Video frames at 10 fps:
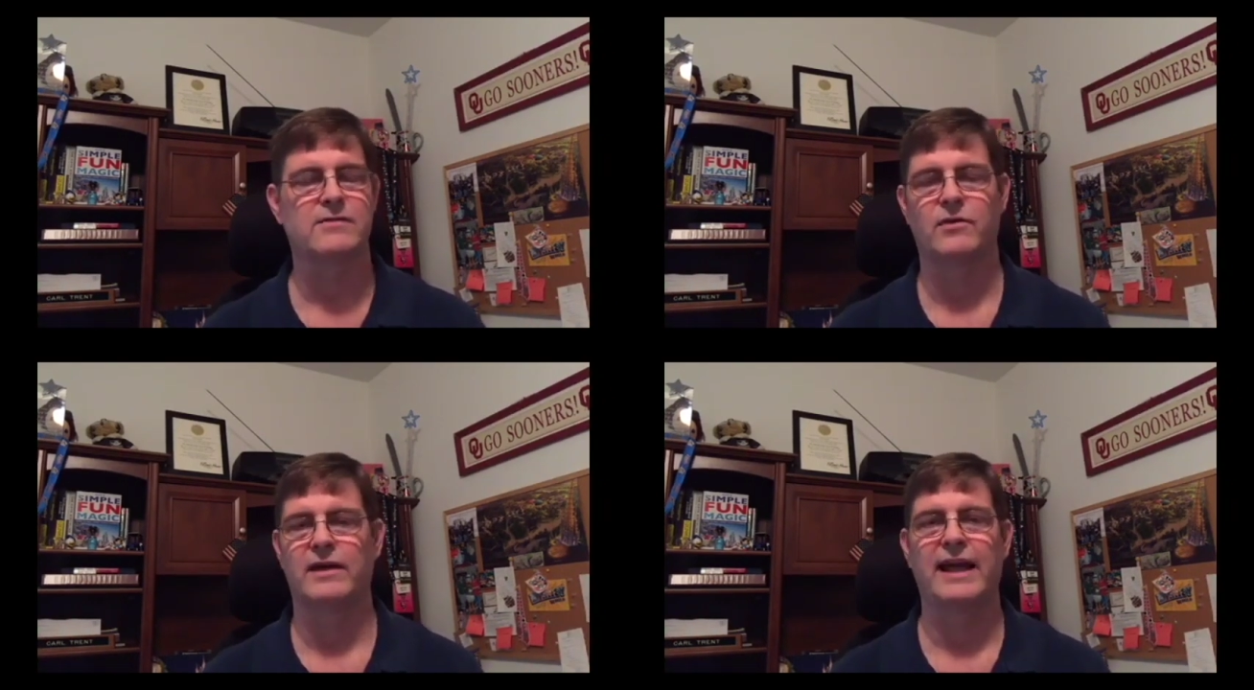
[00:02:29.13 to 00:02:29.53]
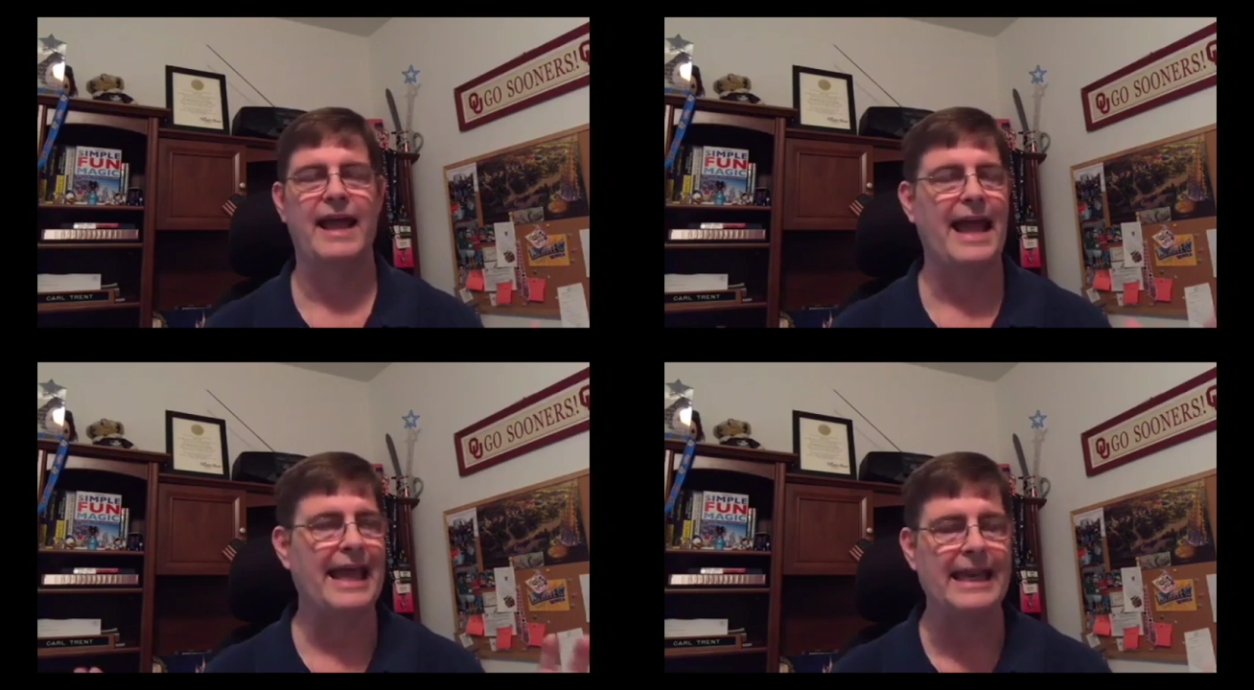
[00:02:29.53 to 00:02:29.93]
for
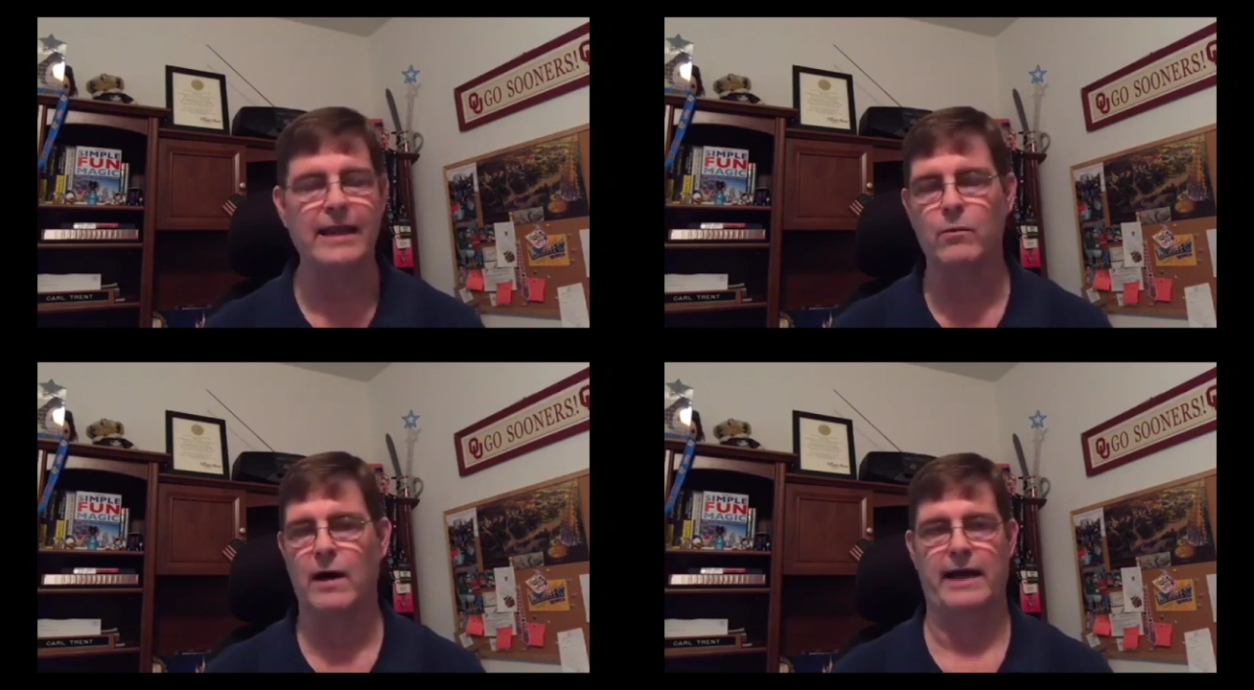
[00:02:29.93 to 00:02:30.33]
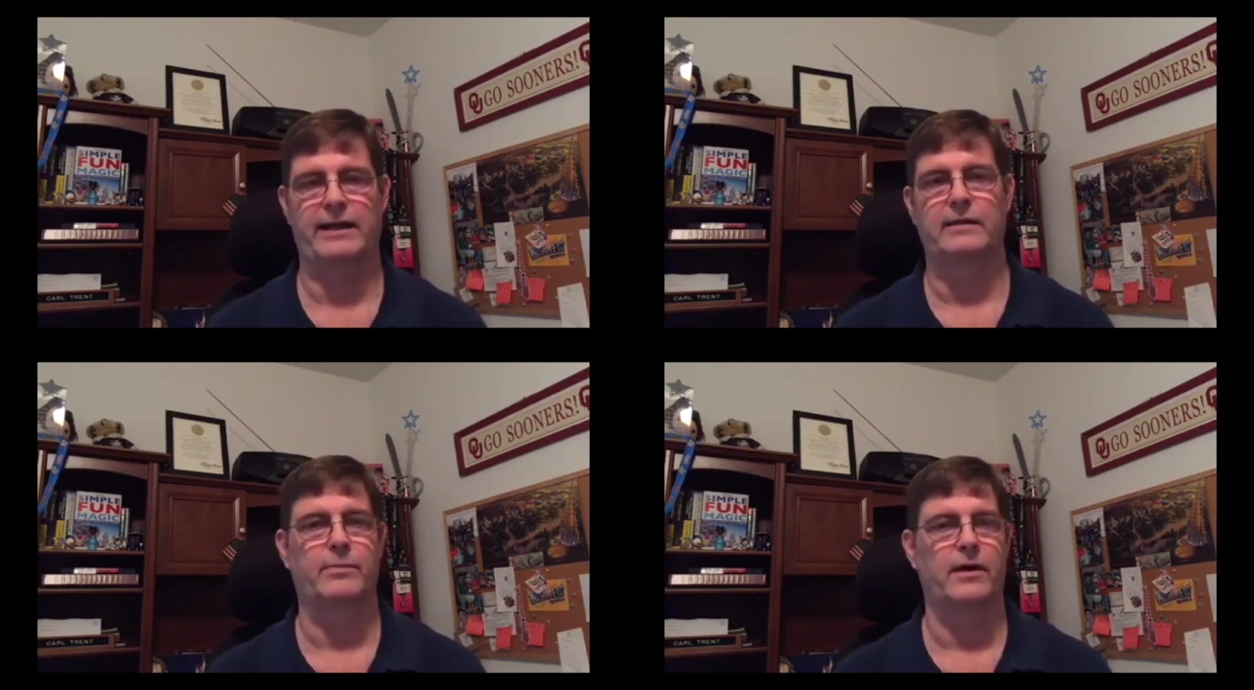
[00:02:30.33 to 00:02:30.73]
any ride
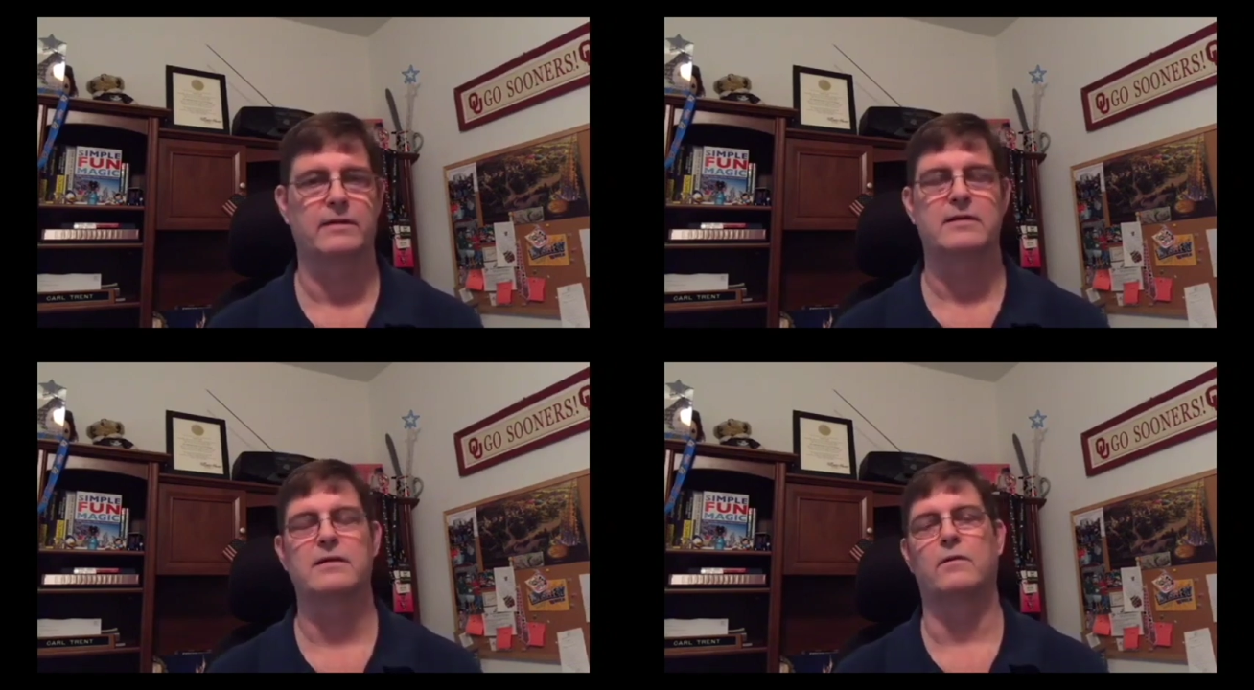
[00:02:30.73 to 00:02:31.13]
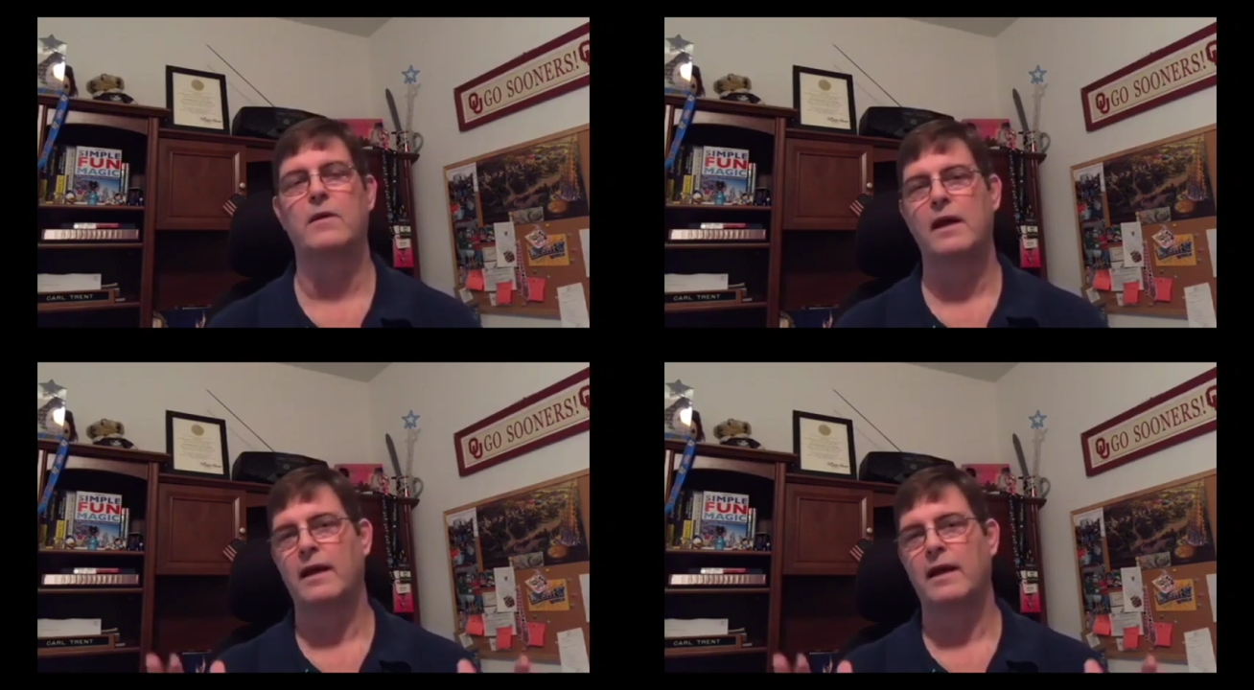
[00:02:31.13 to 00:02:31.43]
at the park. So